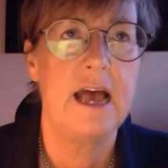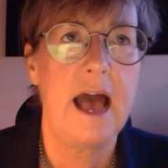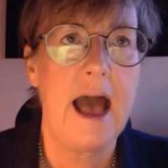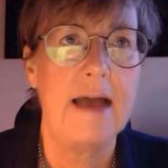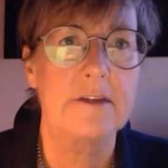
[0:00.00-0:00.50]

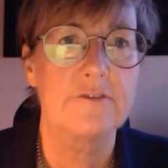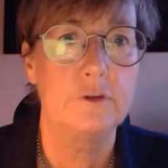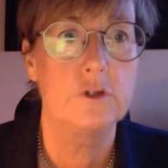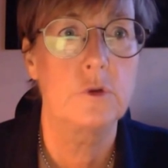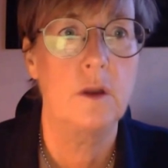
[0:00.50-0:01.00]
and
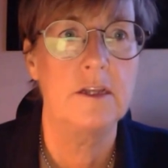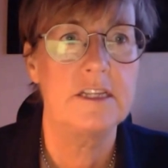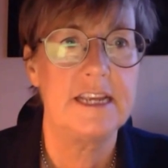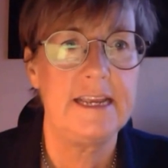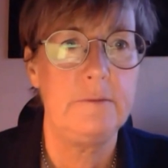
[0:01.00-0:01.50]
food
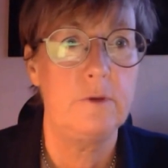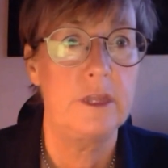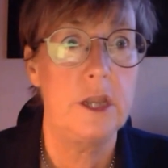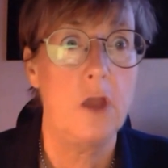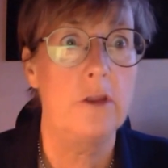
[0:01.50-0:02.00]
quality were the
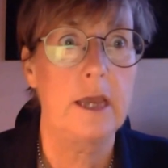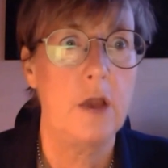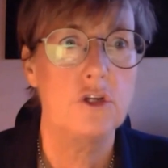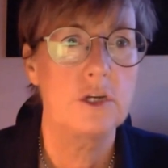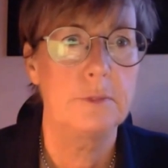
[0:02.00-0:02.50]

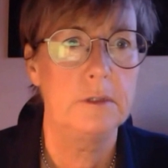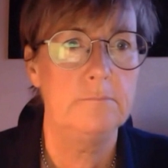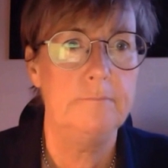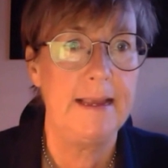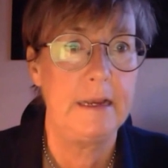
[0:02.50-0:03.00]
non-negotiable
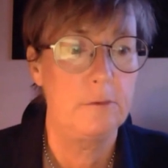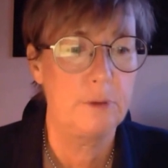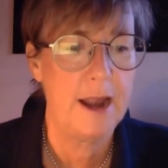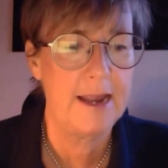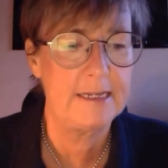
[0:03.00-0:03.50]
make or
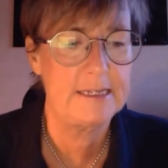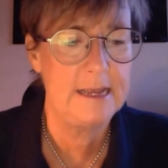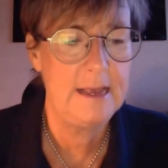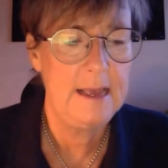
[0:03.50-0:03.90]
breaks.